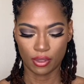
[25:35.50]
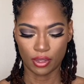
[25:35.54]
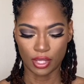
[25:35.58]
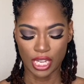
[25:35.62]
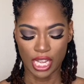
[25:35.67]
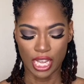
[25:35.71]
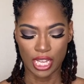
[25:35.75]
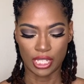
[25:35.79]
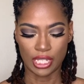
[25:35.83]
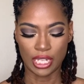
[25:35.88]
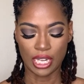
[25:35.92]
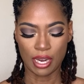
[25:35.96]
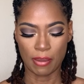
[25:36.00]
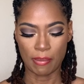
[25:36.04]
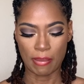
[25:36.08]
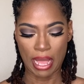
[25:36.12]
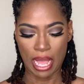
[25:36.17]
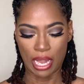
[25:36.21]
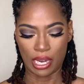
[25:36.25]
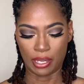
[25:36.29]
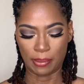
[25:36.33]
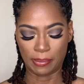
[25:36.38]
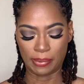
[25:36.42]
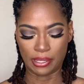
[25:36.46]
Yeah, it's not a
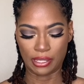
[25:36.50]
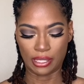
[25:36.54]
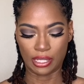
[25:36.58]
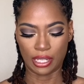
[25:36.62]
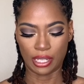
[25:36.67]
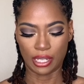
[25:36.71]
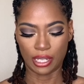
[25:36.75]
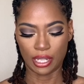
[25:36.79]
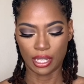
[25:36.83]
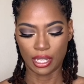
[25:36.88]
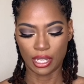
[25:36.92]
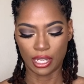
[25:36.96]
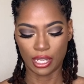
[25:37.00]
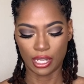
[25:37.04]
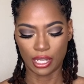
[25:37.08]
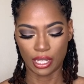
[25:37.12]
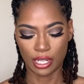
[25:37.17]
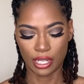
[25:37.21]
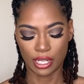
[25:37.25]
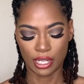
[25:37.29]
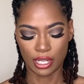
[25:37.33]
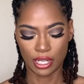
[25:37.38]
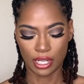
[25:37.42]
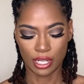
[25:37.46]
matte lipstick.
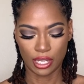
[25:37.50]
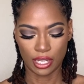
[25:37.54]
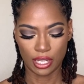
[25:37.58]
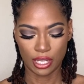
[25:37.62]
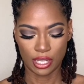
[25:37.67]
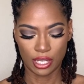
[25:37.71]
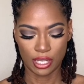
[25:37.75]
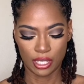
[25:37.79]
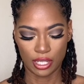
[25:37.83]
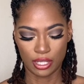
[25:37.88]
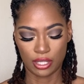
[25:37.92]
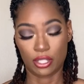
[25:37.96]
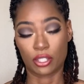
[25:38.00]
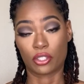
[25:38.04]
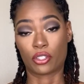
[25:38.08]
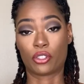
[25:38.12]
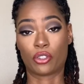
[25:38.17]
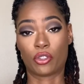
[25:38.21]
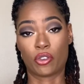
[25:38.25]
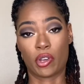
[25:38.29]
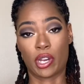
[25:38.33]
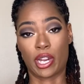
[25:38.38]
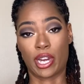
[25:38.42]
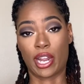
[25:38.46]
Just to
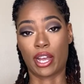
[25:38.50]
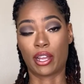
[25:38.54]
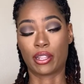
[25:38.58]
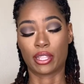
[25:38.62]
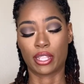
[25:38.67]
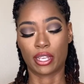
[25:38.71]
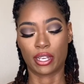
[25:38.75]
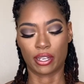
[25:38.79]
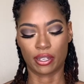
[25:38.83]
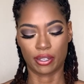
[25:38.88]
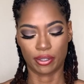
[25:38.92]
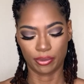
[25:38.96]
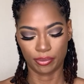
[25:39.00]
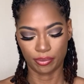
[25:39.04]
throw that out there.